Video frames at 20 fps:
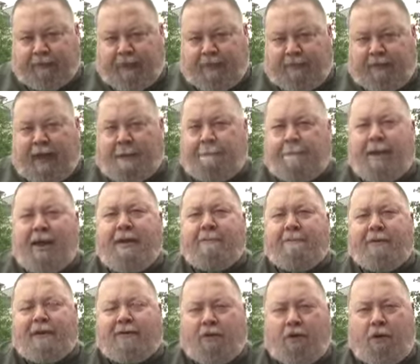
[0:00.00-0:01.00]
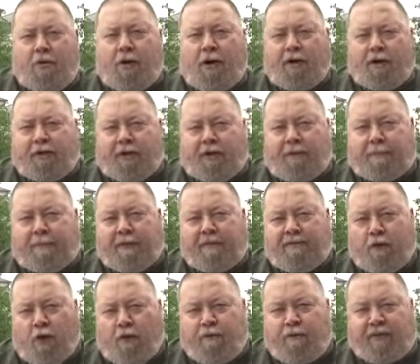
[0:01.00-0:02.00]
That may be, though, a little bit
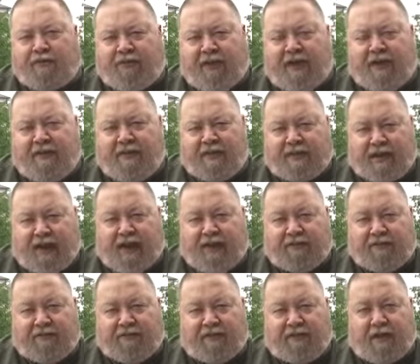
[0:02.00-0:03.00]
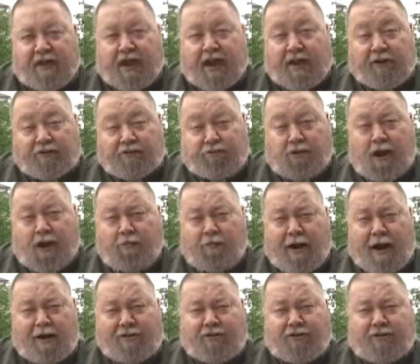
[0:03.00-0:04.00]
of overstating the case. And strong
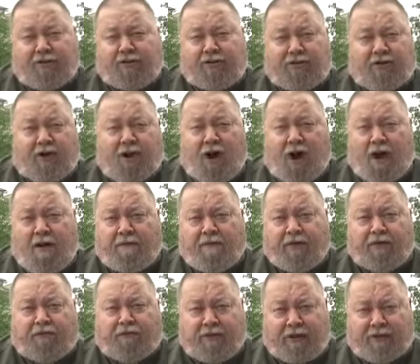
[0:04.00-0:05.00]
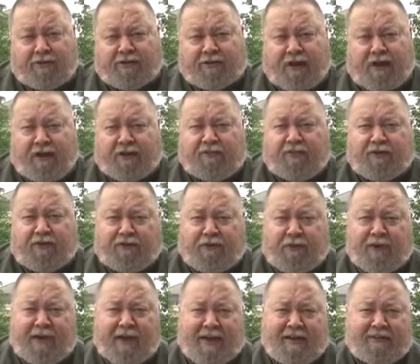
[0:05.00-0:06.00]
rationalists are often criticized for
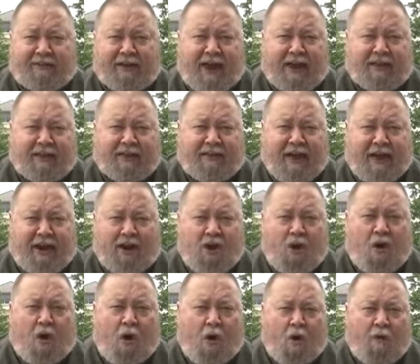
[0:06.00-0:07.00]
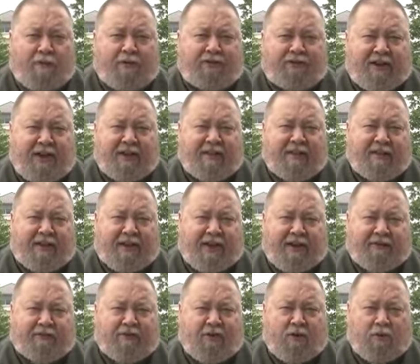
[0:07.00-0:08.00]
doing exactly that, overstating the
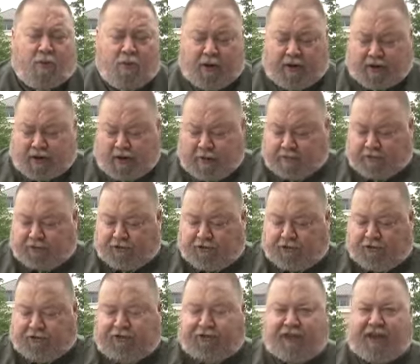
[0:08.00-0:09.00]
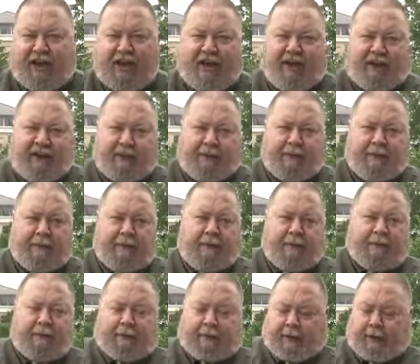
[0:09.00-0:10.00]
case when it comes to Christianity.
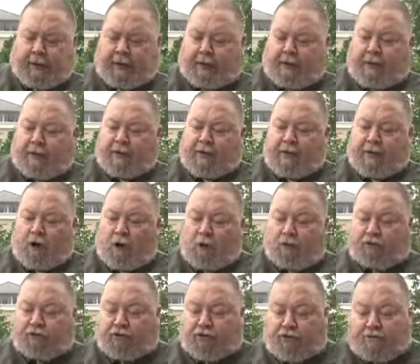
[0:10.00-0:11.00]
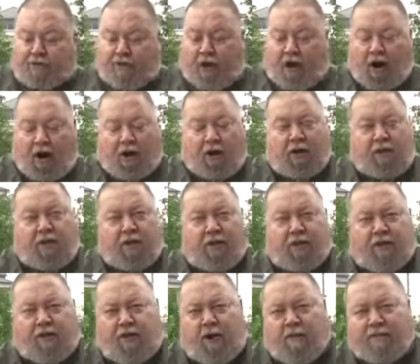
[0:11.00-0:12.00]
Okay? They go too far.
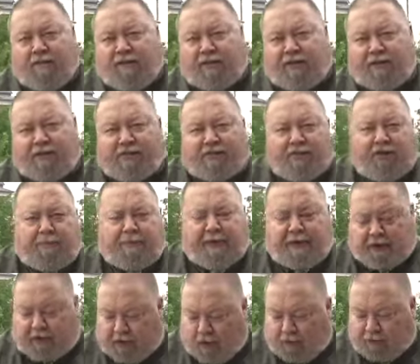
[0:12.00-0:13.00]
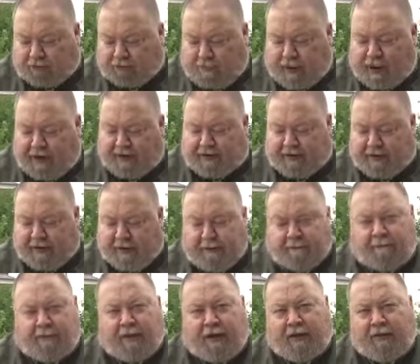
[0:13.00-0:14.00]
They're often considered to be closed-minded
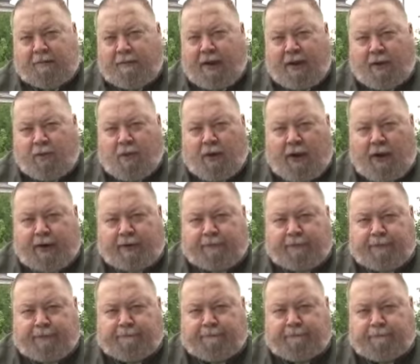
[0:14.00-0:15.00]
in many ways.